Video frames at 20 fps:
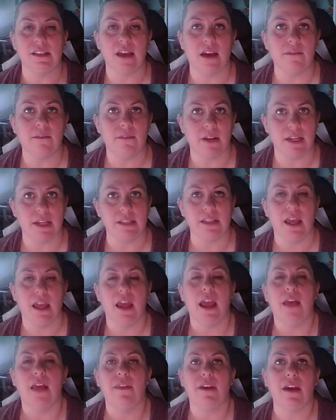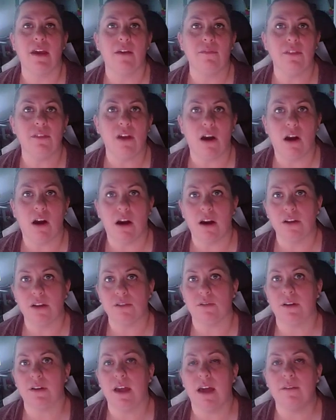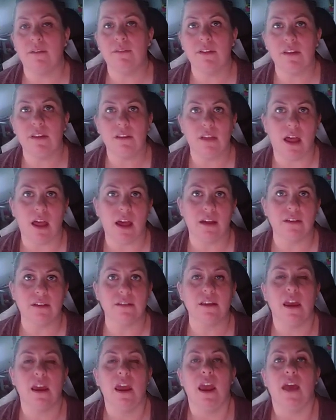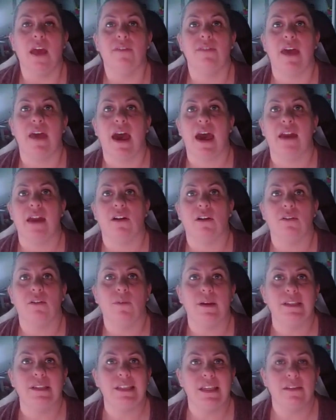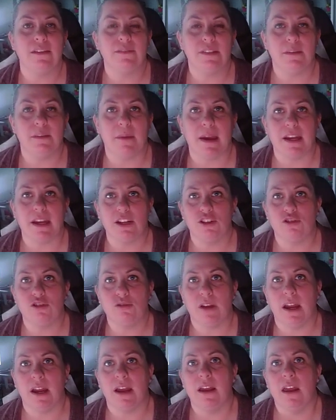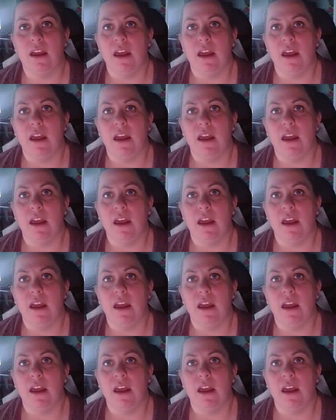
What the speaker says: coverings that cover the heart or cover the lungs that are going to give some extra